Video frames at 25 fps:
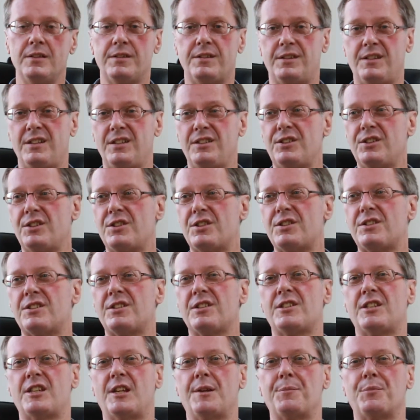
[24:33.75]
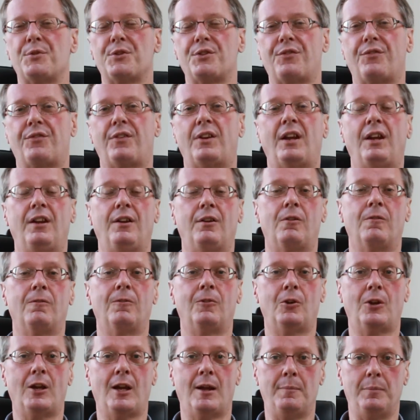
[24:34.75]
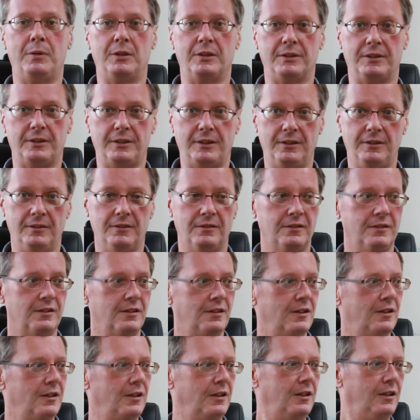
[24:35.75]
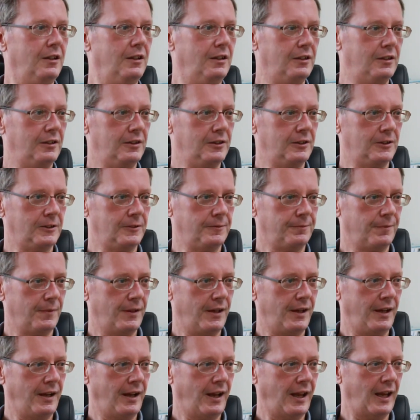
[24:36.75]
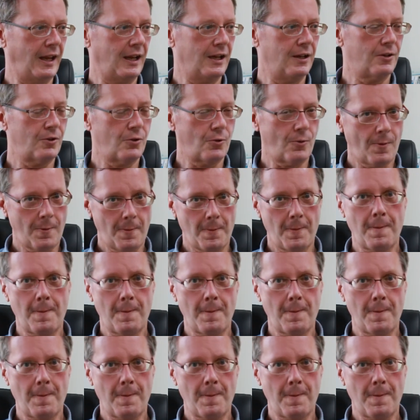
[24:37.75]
These are just examples of technical vocabulary and how